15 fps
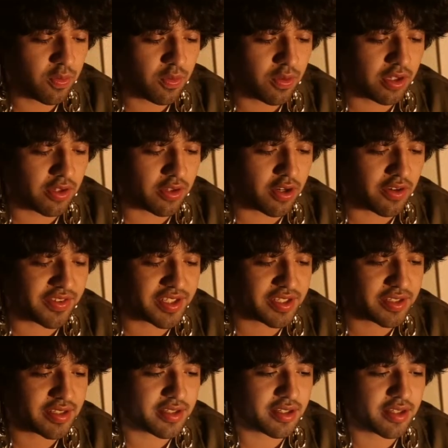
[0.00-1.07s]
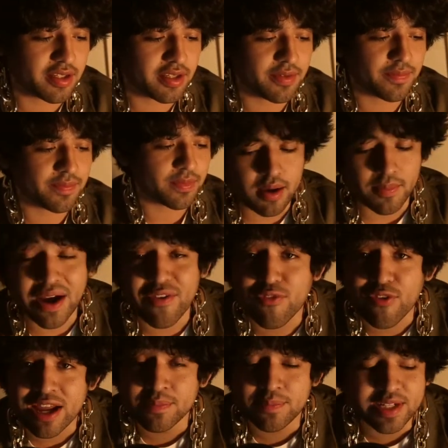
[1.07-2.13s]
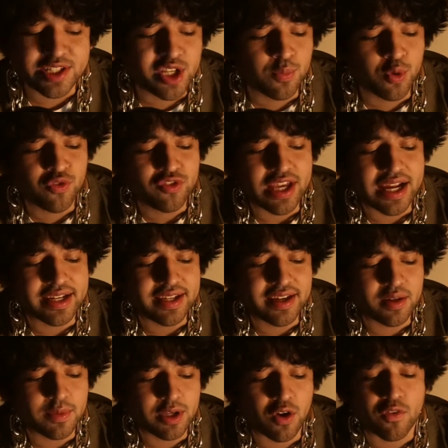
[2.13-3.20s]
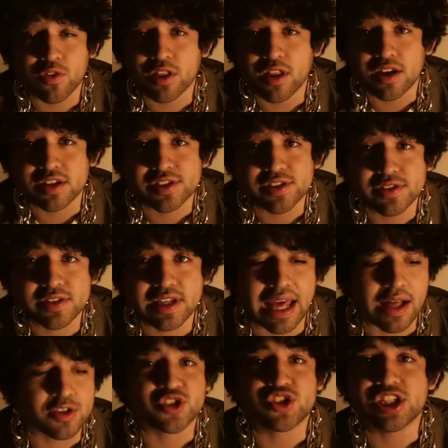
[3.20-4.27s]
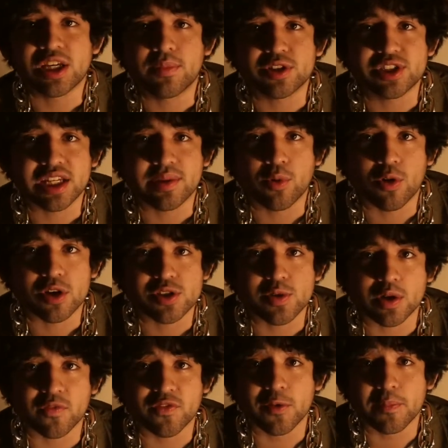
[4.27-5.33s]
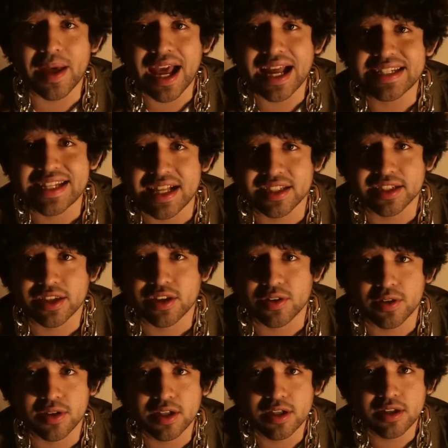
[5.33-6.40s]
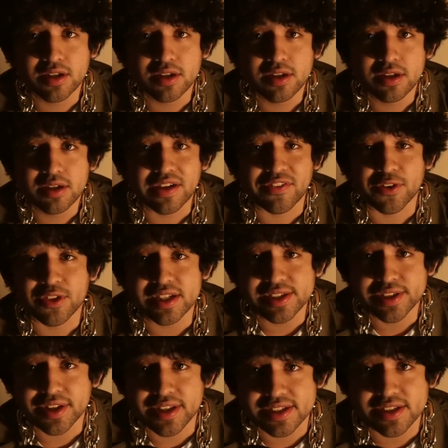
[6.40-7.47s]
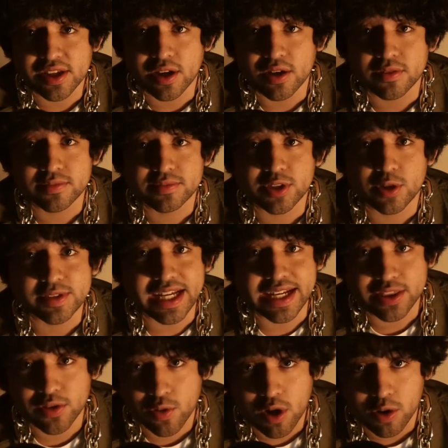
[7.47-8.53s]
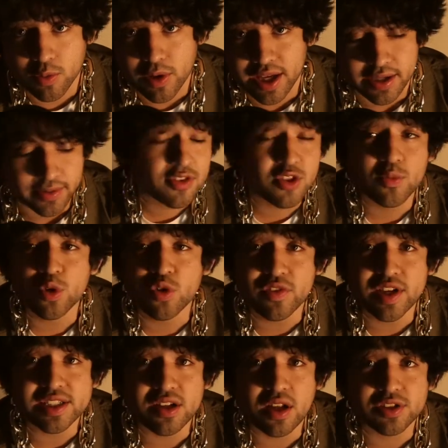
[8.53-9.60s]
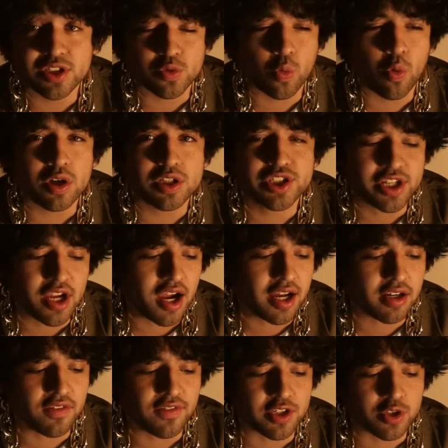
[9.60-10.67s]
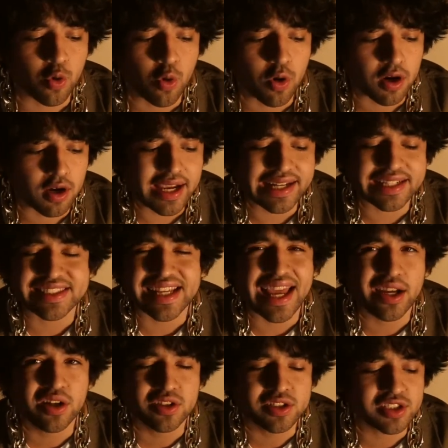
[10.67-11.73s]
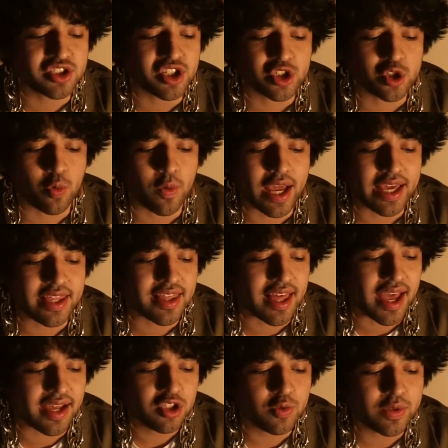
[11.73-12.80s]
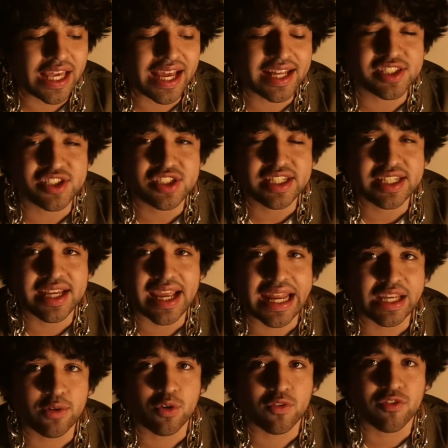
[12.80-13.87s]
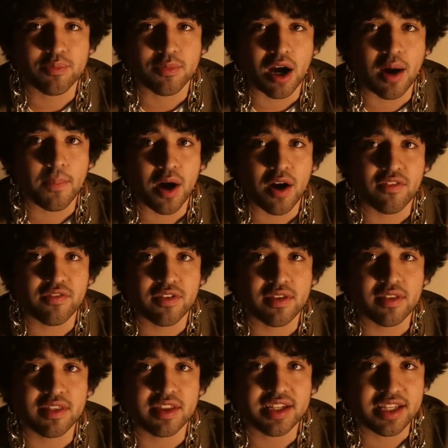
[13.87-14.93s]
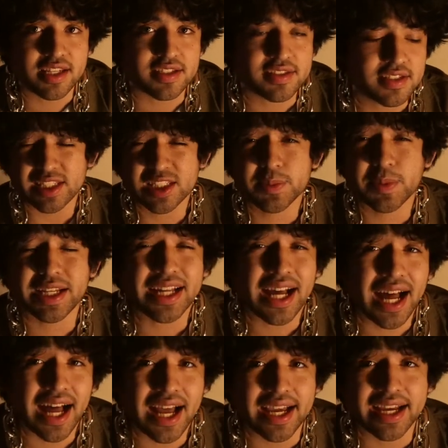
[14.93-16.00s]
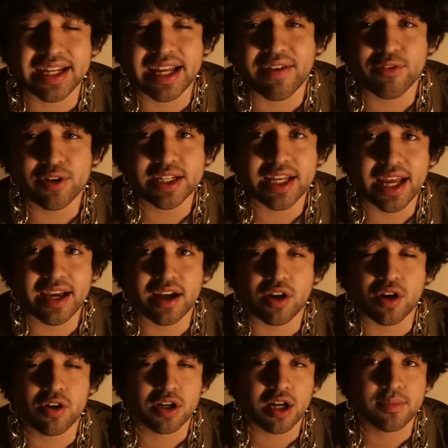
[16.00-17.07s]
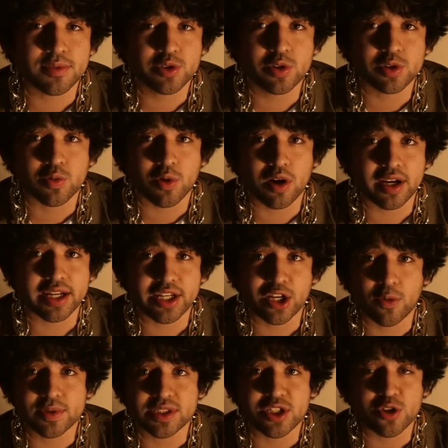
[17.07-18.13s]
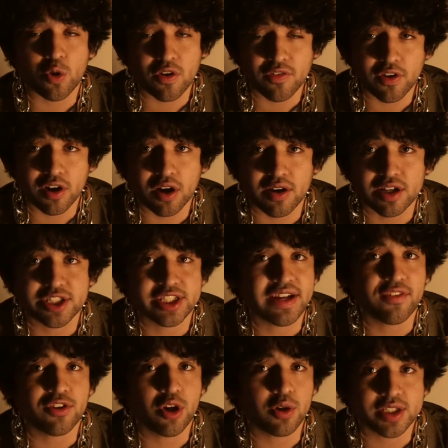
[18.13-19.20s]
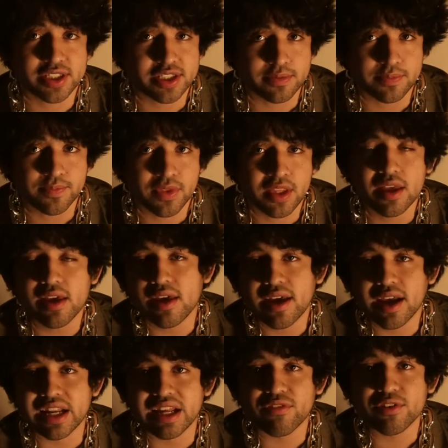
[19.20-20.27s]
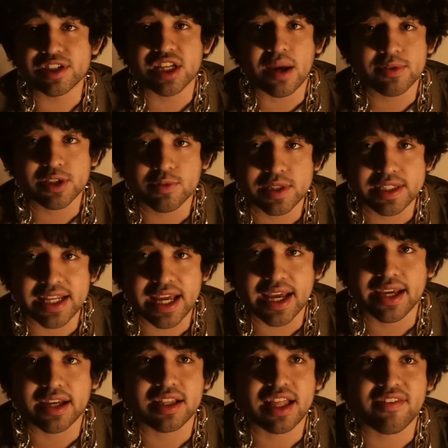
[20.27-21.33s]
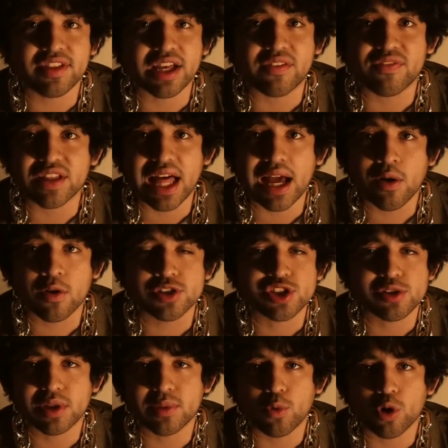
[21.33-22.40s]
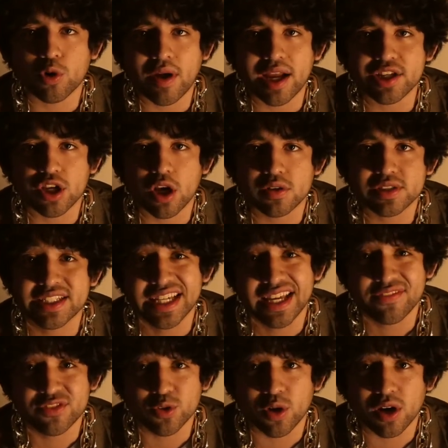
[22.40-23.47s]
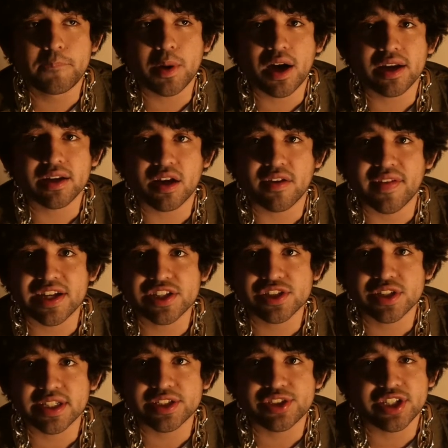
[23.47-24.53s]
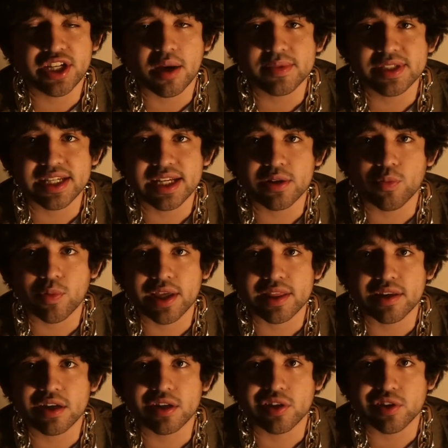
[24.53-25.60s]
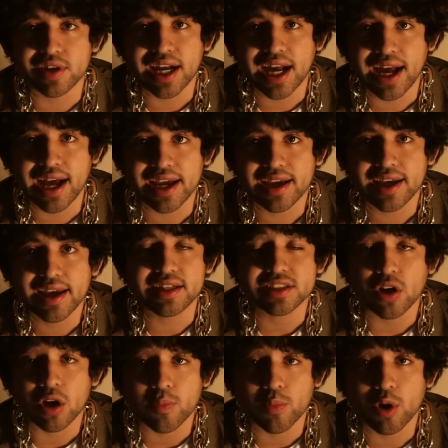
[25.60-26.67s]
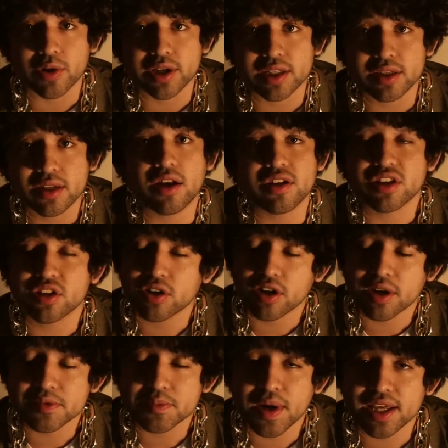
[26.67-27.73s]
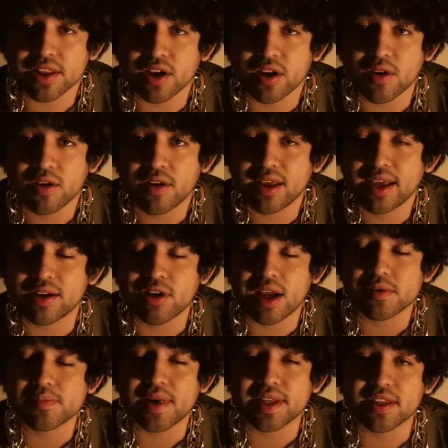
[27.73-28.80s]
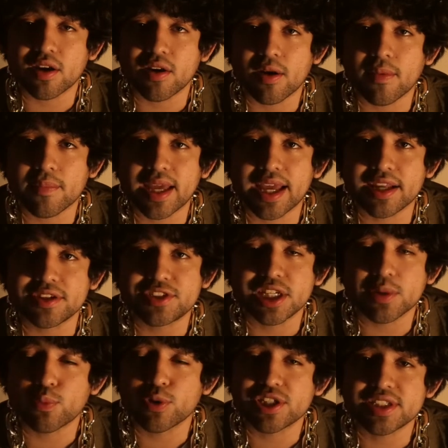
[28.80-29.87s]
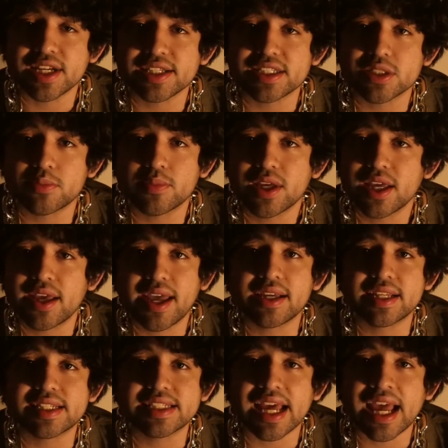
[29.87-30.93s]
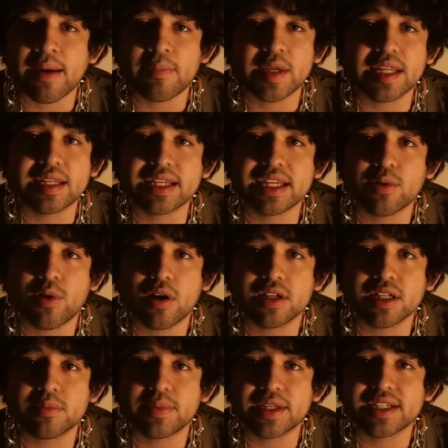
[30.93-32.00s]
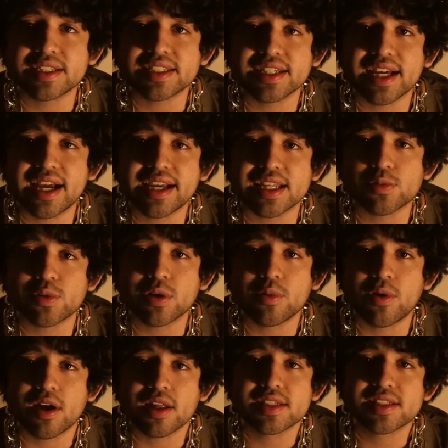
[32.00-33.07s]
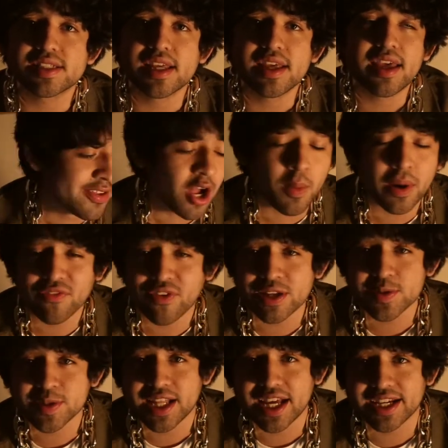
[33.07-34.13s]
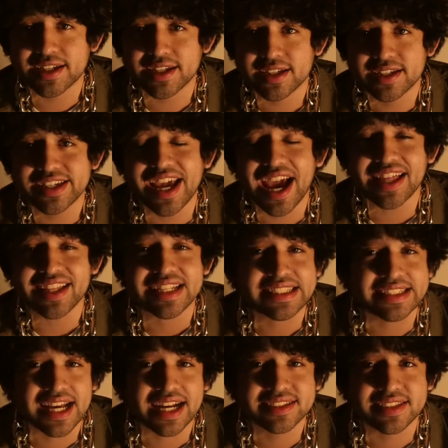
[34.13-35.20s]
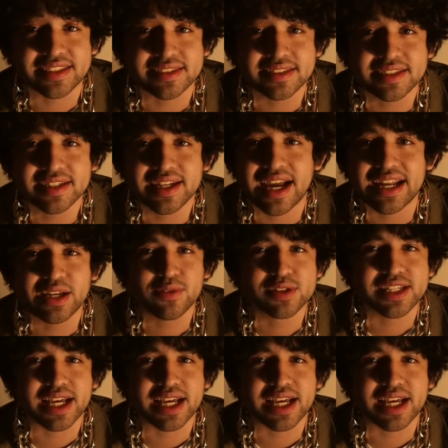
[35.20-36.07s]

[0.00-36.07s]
little nervous. My friend pitched a movie idea to me over lunch, and I don't see him much anymore, so I don't feel bad telling you. If you're listening to this, though, don't take it the wrong way. The movie is all just one shot of a door, and it's angled in such a way that you can't see anyone from above the knees. It's about a guy, and every day a girl comes to his work, and he opens the door for her, and she never notices him. And every subsequent day, he'll have like flowers or something more grandiose to give to her. But eventually, she comes in with another guy. He's heartbroken. Another girl comes by, though, and grabs him by the arm, and she appreciates him. It's the happy ending he wanted because the guy gets what he wants. All my friends were like, yeah, that's sexist. And he was